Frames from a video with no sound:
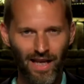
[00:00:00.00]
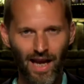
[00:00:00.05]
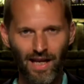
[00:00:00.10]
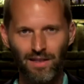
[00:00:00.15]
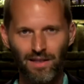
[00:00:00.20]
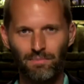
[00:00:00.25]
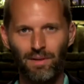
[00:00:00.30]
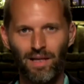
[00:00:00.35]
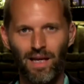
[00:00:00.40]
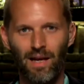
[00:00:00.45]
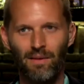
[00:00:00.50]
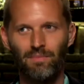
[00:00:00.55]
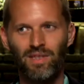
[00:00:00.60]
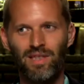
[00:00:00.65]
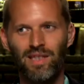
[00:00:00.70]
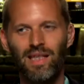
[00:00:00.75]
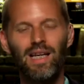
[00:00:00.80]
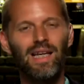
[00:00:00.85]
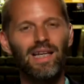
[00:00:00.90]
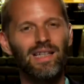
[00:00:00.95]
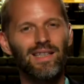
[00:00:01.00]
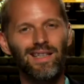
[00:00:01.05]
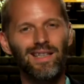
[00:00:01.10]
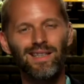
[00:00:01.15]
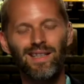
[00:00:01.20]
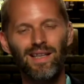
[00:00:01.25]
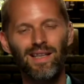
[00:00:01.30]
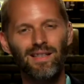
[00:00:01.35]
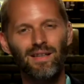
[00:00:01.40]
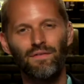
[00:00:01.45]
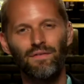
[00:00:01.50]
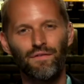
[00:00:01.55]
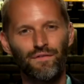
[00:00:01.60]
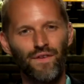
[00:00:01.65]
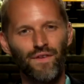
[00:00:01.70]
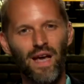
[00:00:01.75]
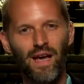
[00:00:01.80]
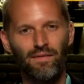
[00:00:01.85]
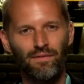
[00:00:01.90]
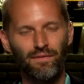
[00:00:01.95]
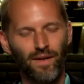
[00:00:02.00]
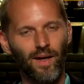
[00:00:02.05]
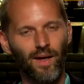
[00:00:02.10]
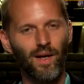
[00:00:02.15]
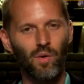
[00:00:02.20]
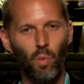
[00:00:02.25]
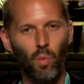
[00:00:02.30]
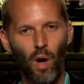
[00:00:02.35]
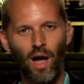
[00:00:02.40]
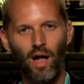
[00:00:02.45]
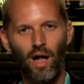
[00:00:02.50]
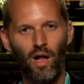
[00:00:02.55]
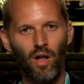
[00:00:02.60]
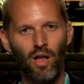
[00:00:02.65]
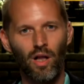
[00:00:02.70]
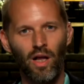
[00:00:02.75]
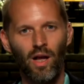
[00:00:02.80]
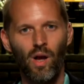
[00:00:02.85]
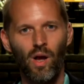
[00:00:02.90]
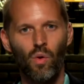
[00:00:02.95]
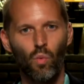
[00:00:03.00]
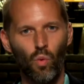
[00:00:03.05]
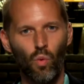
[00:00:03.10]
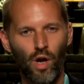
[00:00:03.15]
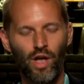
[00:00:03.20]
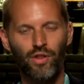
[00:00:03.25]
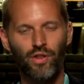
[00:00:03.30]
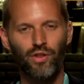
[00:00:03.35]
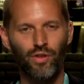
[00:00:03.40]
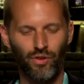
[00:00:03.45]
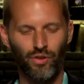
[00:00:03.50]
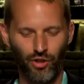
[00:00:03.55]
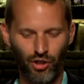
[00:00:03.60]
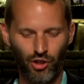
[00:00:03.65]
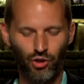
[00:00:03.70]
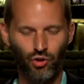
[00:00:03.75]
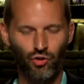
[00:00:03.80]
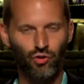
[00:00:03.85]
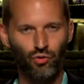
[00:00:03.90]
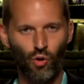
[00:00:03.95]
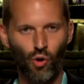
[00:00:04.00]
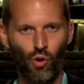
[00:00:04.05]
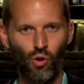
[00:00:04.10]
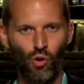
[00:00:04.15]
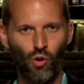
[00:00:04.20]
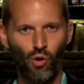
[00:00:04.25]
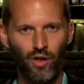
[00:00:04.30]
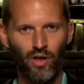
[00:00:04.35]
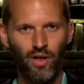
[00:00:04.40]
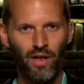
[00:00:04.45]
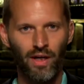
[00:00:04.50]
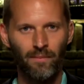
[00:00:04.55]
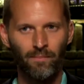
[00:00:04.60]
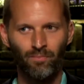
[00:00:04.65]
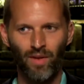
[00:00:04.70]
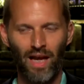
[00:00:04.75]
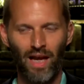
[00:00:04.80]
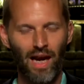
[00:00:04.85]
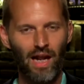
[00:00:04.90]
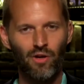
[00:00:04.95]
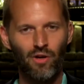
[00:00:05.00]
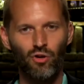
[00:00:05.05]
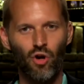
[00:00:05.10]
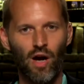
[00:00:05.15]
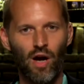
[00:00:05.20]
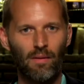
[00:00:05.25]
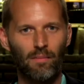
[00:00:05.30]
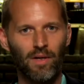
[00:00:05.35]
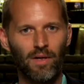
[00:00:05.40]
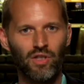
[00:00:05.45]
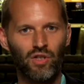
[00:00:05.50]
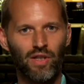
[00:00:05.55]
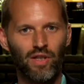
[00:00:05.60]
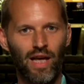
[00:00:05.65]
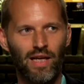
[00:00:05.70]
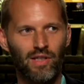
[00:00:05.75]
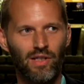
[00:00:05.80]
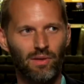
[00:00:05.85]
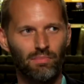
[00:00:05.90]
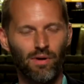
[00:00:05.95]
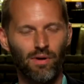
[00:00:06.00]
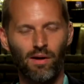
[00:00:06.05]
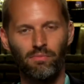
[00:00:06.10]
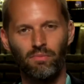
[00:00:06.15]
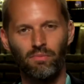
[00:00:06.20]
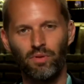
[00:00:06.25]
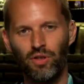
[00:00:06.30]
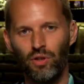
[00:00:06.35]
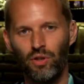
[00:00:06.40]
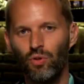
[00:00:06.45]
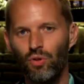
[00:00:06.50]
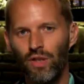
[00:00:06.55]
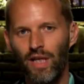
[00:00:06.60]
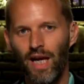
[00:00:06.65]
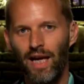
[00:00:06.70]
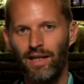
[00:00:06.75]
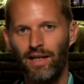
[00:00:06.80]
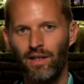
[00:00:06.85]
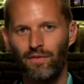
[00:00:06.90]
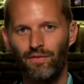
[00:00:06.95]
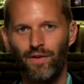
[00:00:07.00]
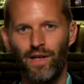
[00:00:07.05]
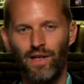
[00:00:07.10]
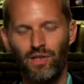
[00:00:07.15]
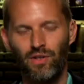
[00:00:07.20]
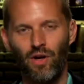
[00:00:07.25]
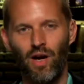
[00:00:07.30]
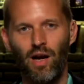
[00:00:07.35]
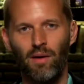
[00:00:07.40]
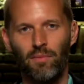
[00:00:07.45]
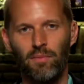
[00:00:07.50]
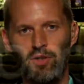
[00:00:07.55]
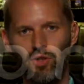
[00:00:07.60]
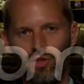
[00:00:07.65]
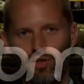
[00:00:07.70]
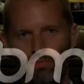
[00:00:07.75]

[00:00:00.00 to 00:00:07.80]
XBMC. It just doesn't fit very well with the controller. And I don't know how much of that is a problem with the Ouya interface or how much is a